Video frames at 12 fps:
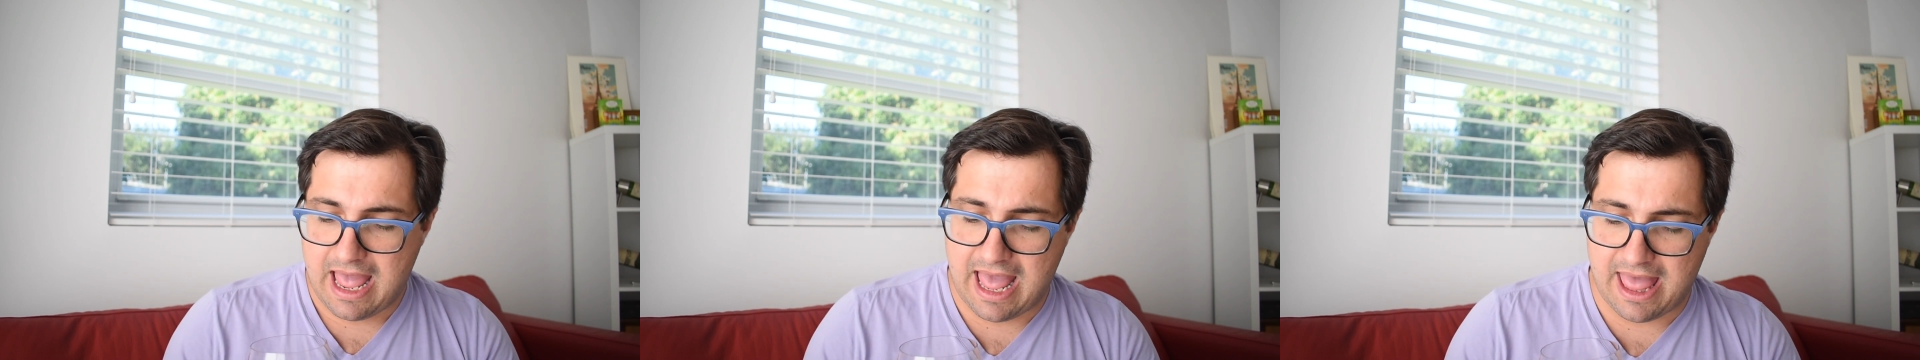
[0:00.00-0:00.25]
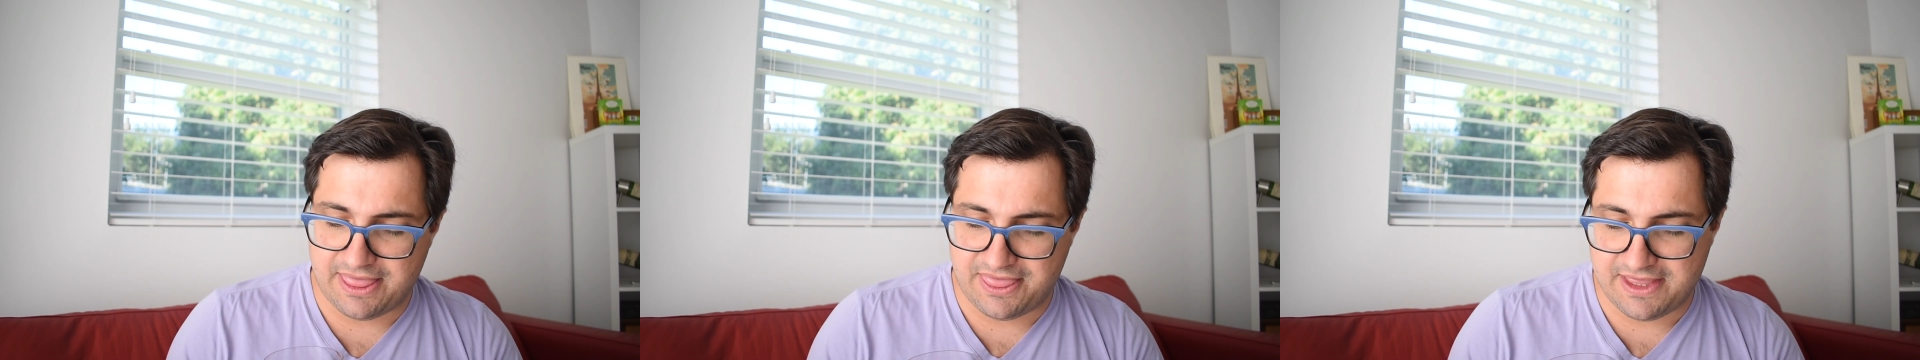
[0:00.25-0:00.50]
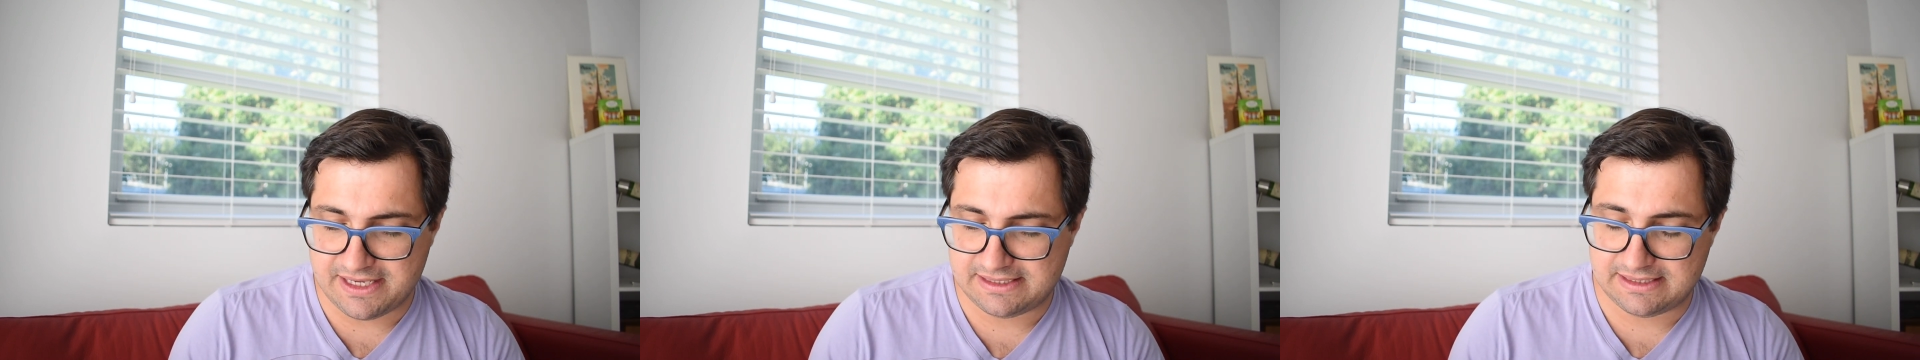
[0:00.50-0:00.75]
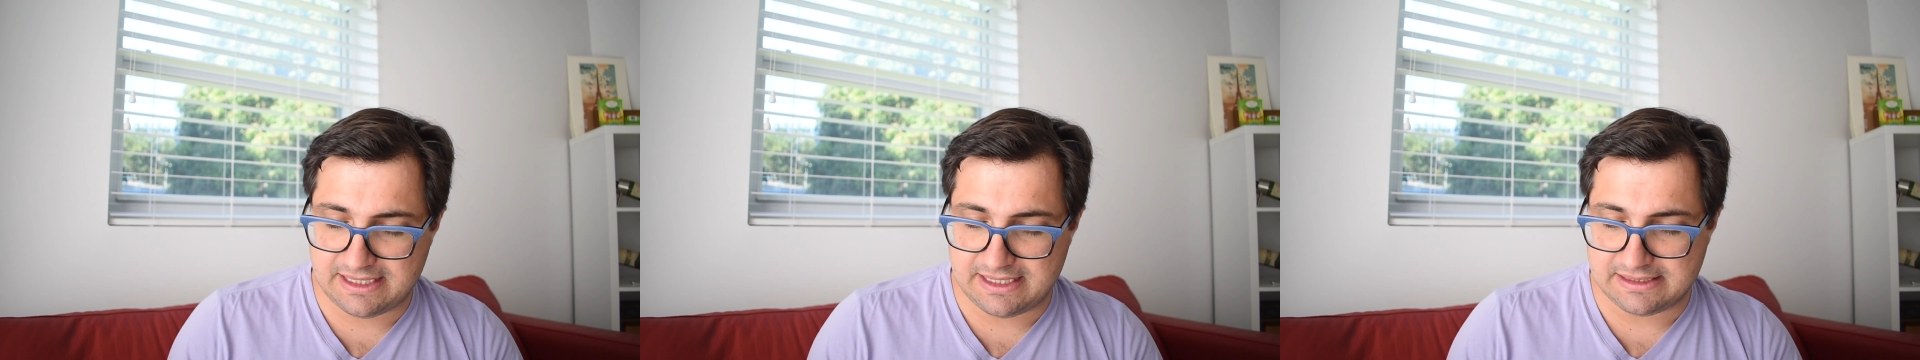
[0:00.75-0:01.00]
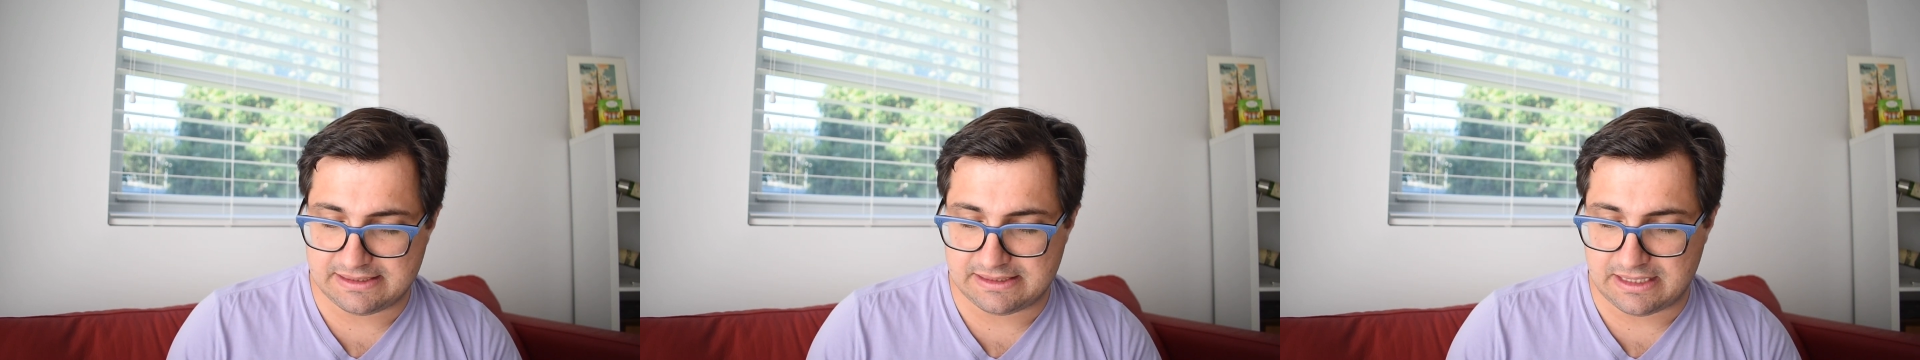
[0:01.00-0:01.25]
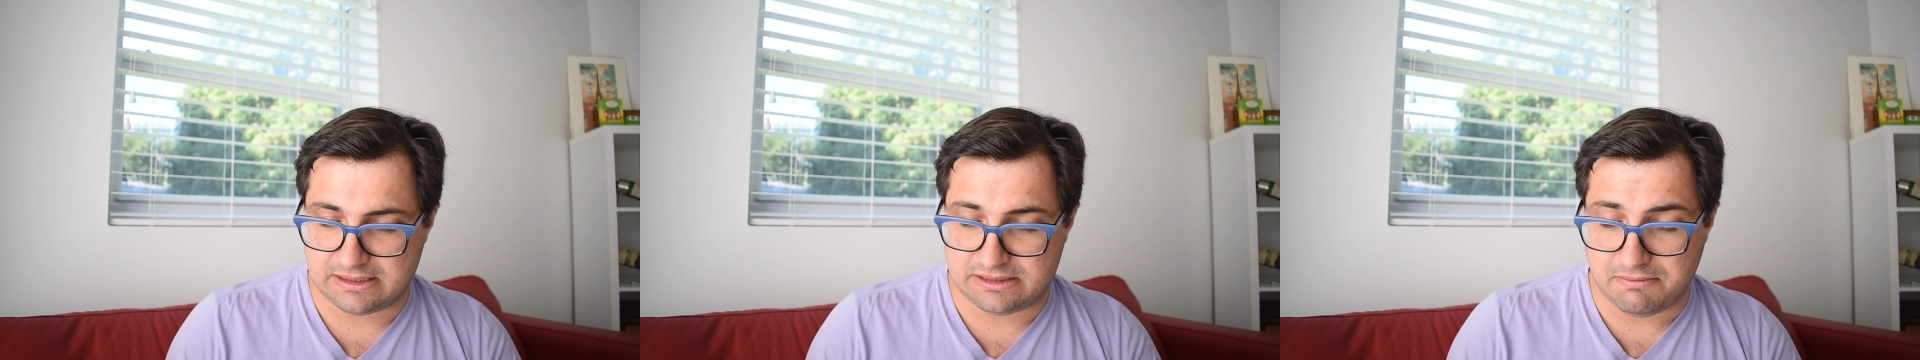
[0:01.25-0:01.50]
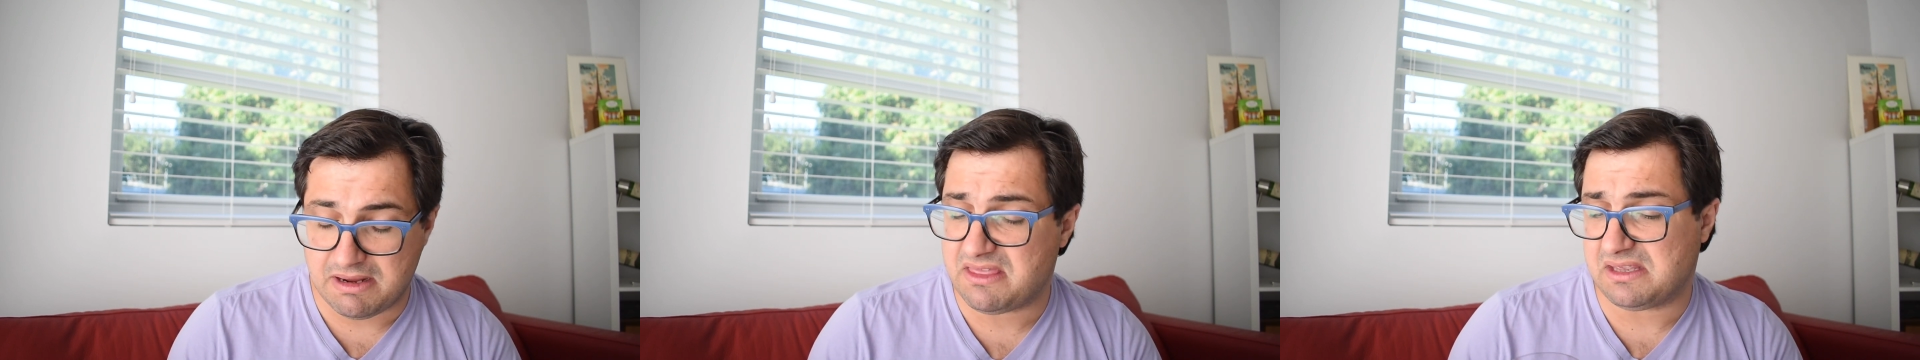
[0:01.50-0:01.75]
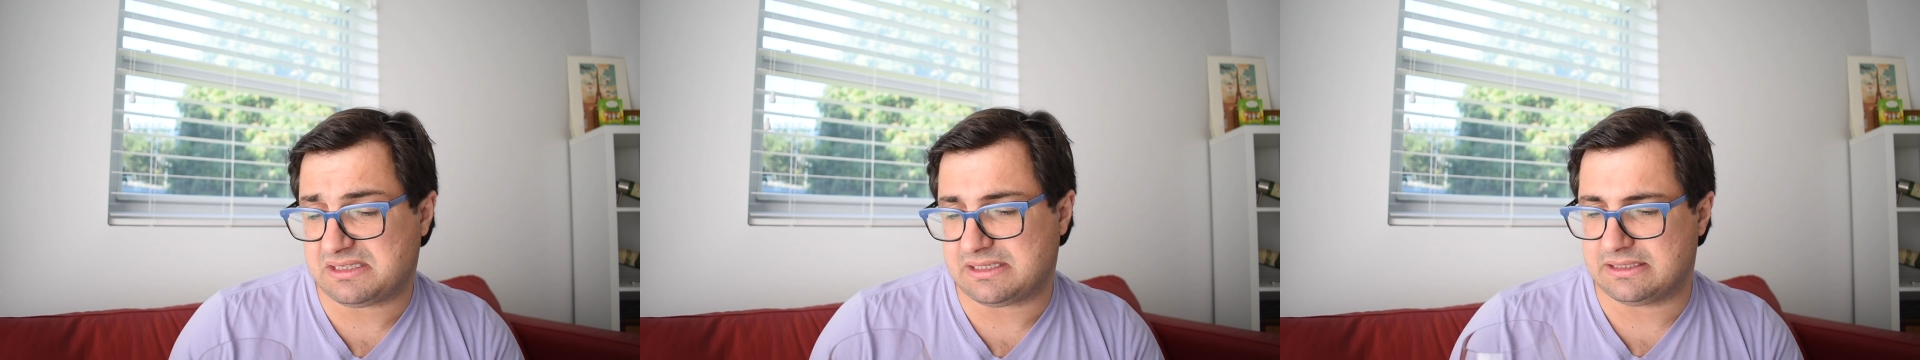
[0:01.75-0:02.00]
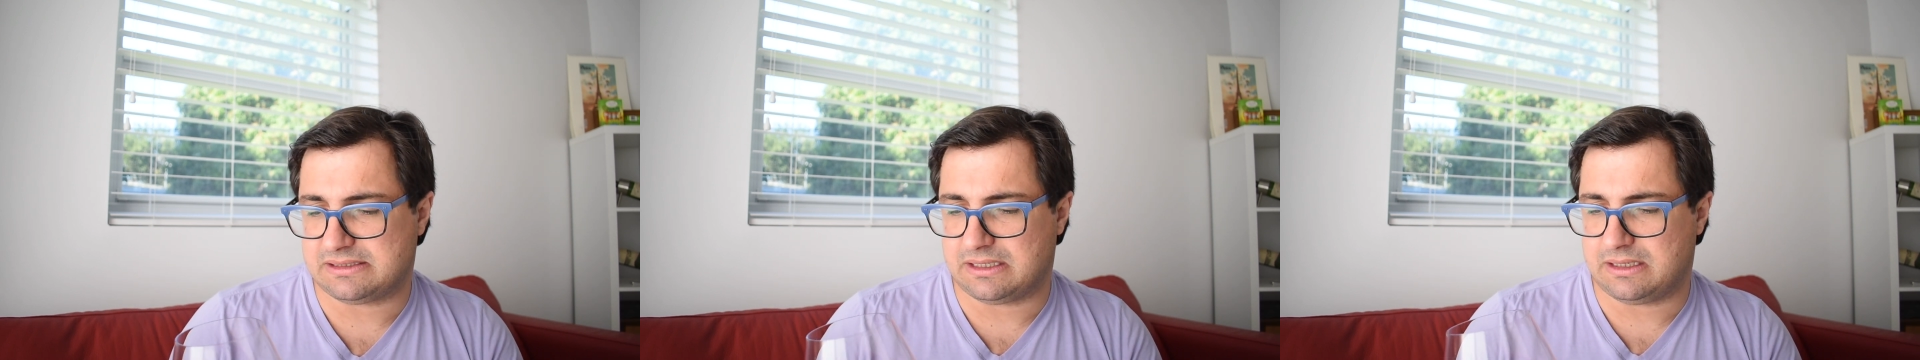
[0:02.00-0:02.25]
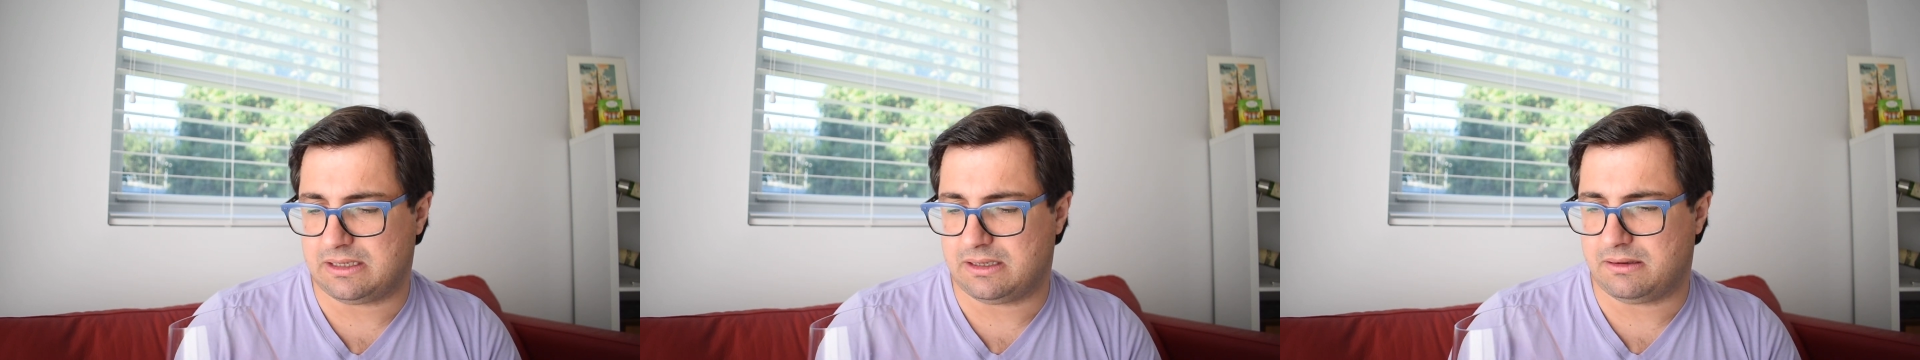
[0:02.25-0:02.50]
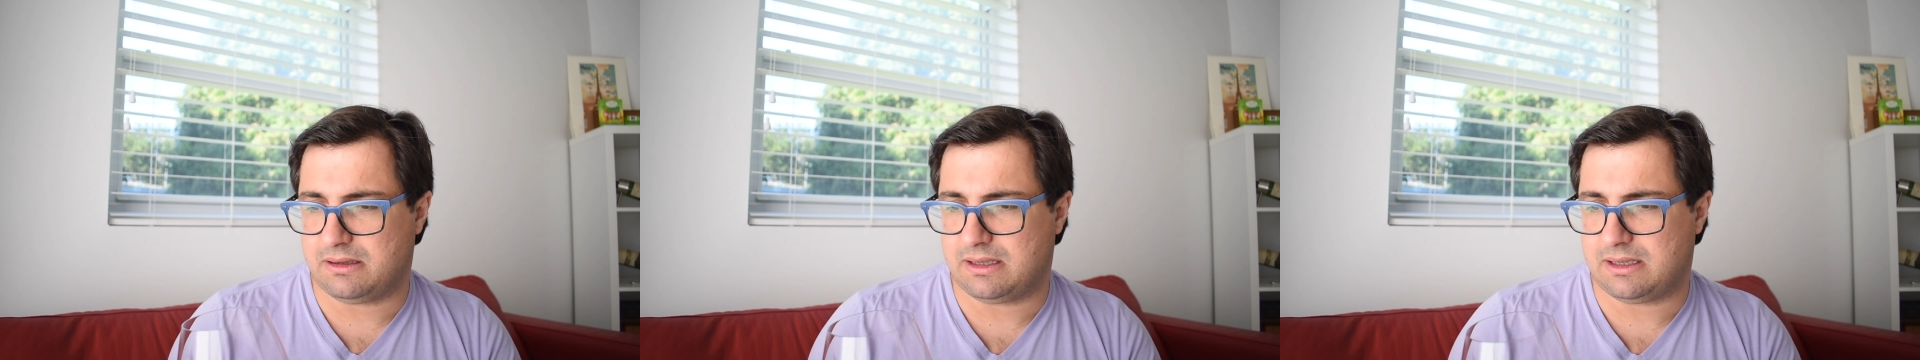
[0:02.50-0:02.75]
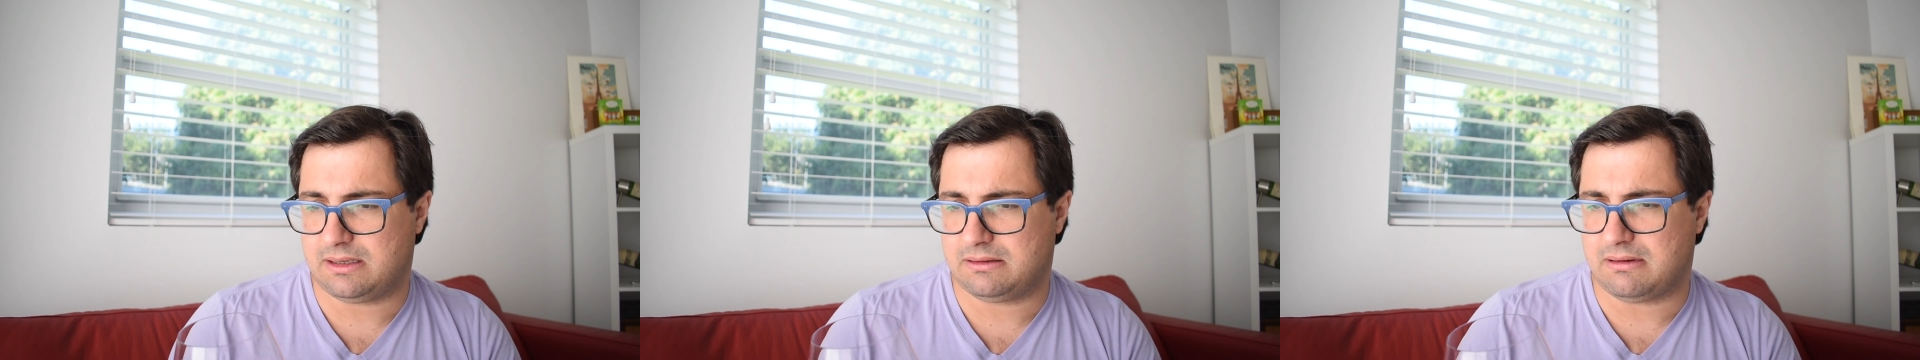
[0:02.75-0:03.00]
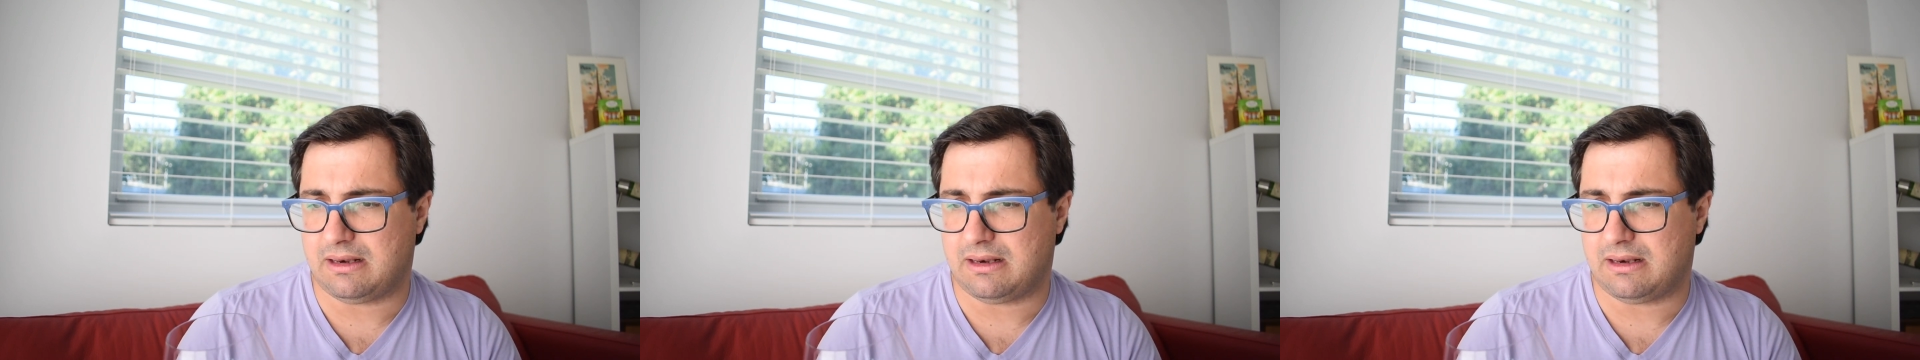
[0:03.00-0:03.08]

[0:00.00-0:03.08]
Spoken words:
And this is, to me, this is a,